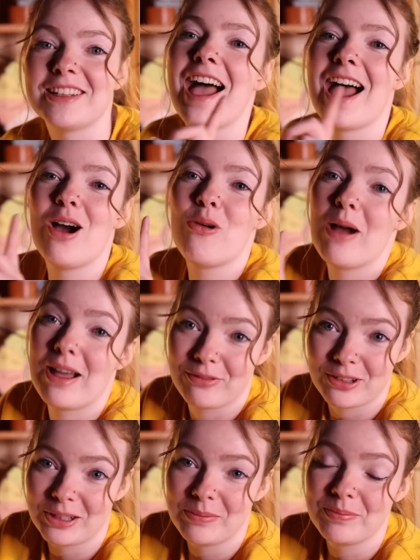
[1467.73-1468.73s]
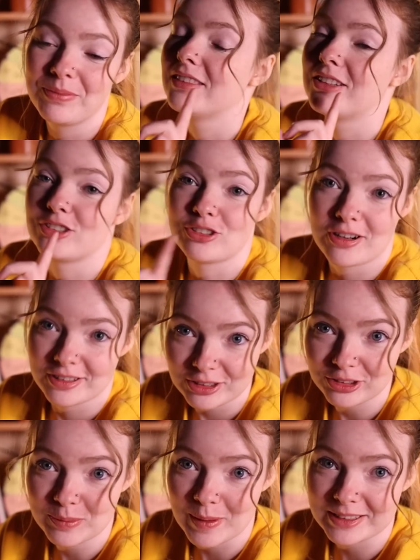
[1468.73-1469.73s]
However, there's not a
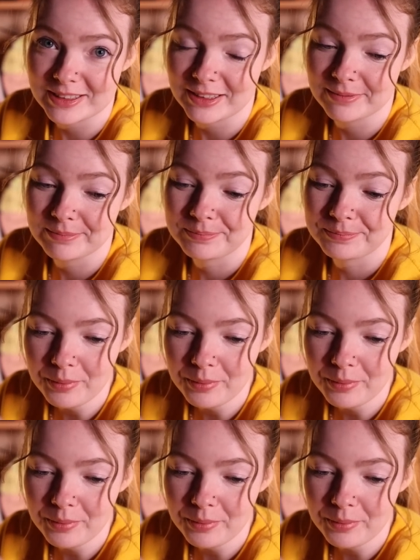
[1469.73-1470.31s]
single smut scene,